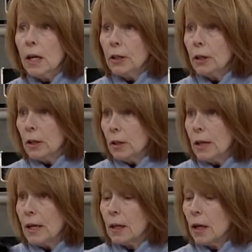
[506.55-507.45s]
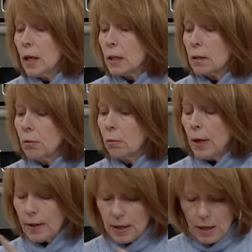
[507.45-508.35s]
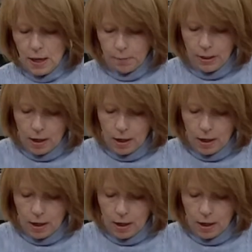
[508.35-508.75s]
It cuts with it, but it